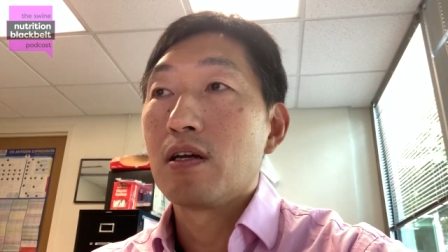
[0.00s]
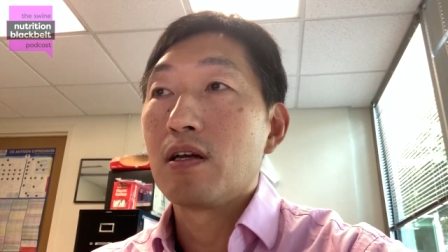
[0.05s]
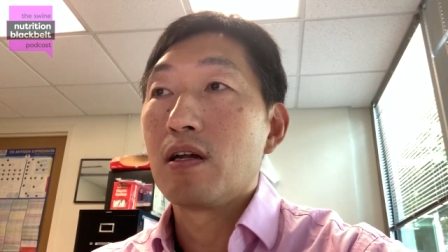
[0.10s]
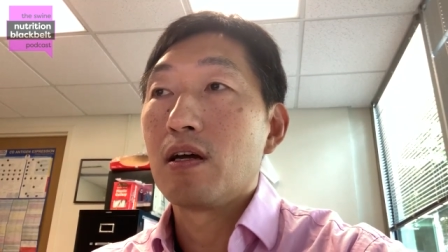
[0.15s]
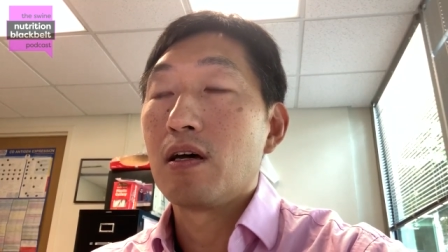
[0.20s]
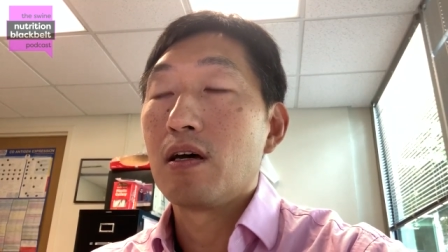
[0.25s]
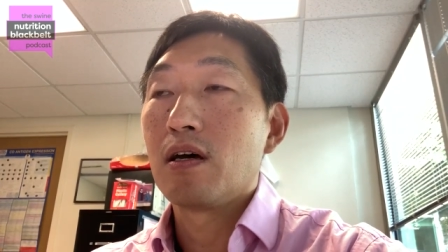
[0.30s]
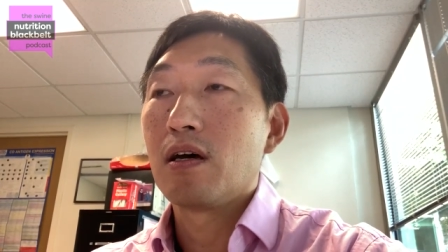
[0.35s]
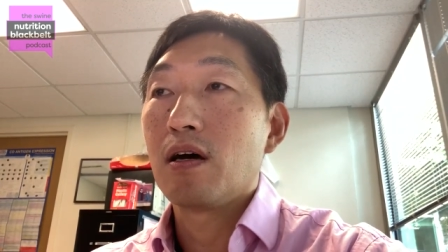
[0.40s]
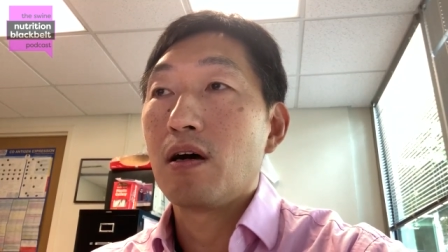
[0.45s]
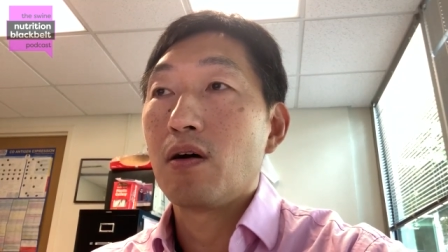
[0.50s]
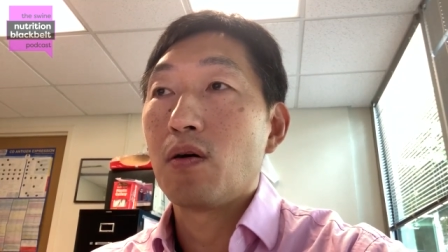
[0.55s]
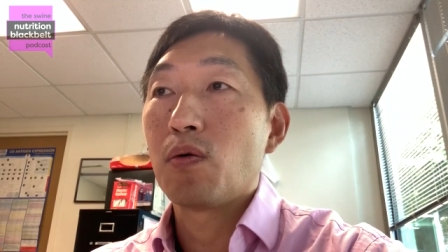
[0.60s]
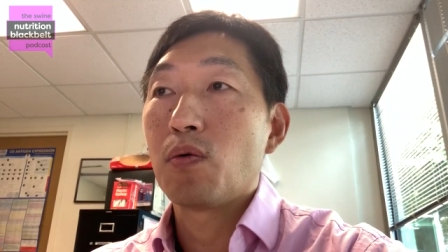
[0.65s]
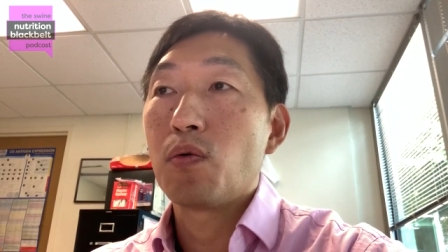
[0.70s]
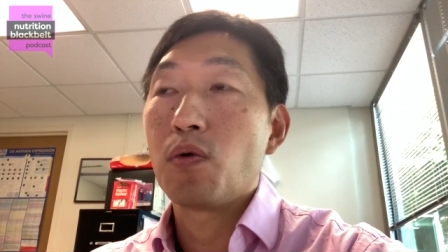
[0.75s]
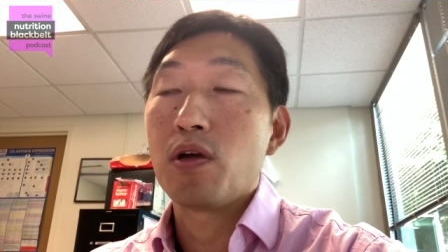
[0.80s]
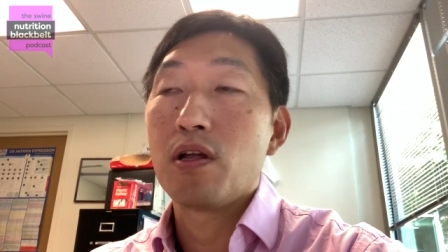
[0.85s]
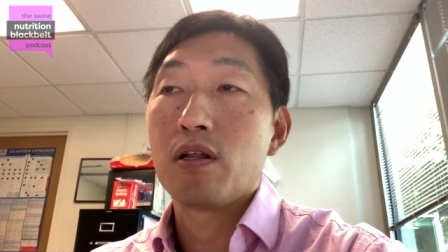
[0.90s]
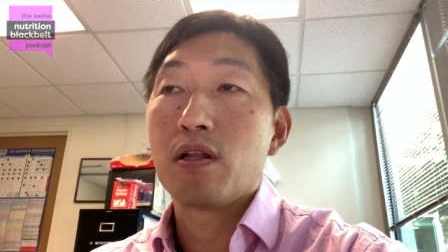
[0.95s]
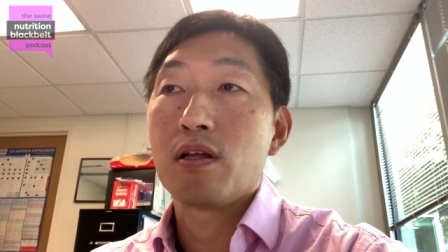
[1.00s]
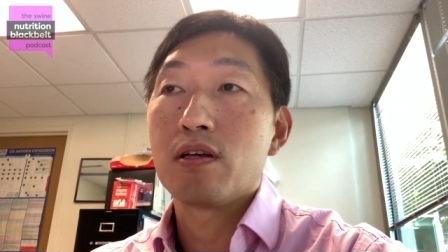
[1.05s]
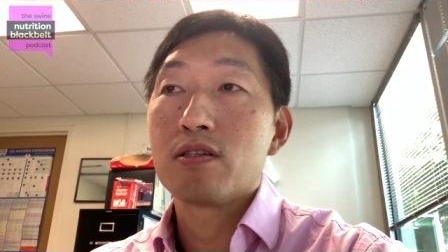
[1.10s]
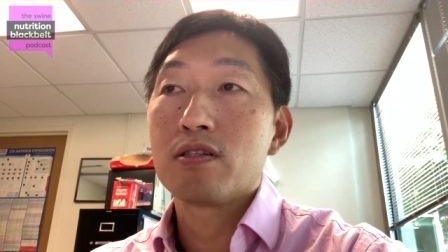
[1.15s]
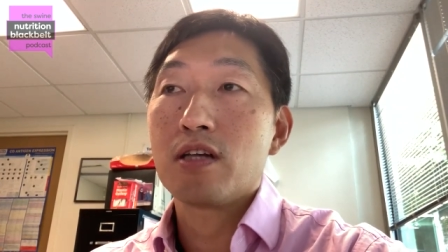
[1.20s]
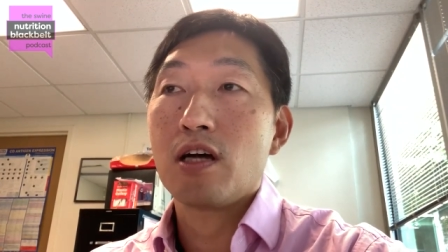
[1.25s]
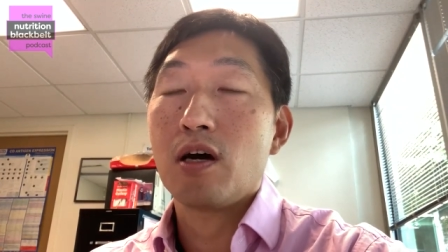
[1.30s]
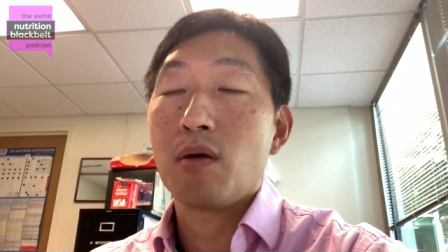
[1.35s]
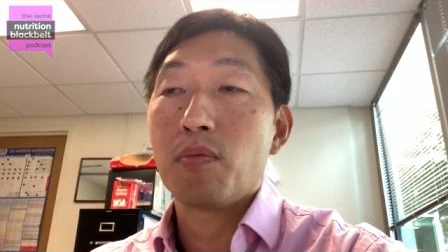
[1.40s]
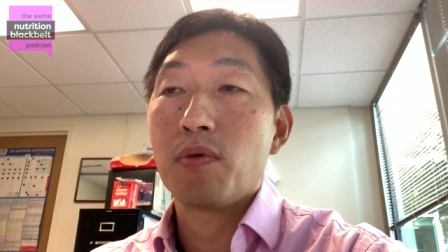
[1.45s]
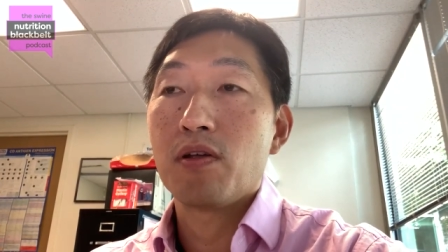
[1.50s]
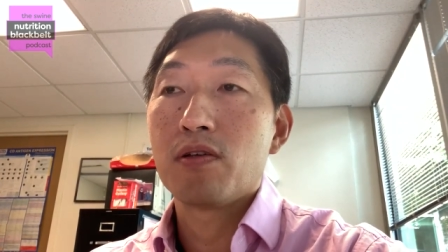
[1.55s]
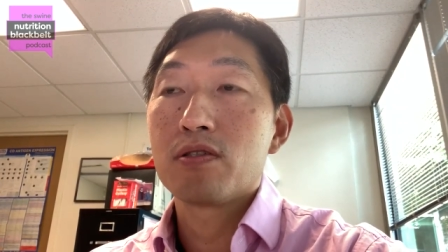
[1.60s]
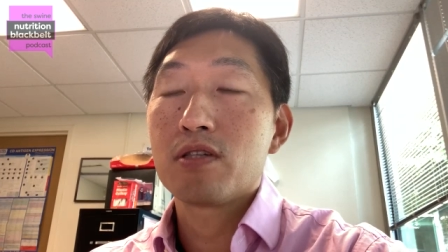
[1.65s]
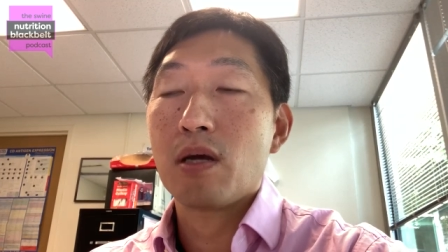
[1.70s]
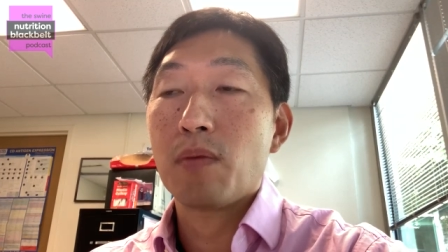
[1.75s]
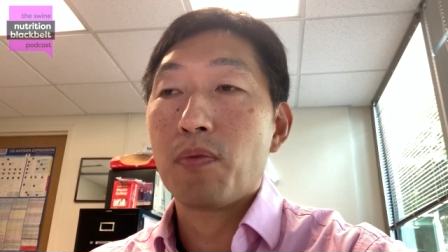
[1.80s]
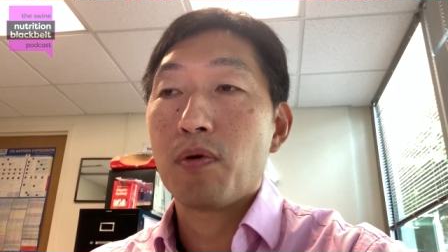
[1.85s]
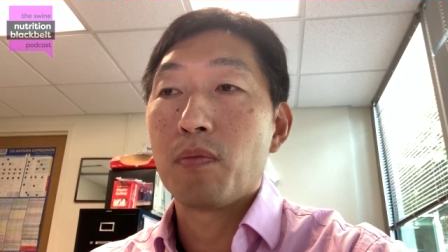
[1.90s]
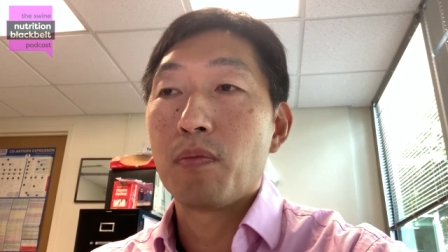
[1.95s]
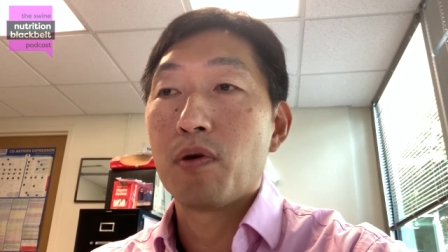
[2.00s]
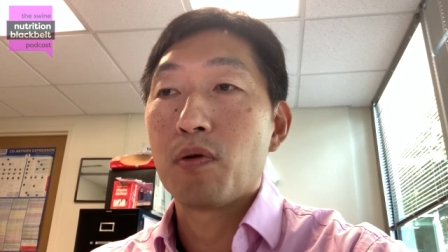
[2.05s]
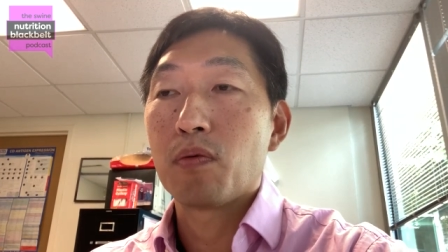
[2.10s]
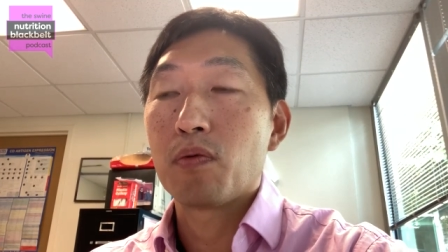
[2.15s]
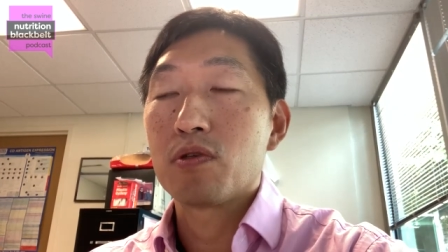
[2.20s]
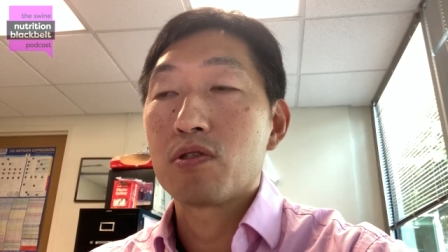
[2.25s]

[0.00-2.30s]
the uh, when the cell being supplemented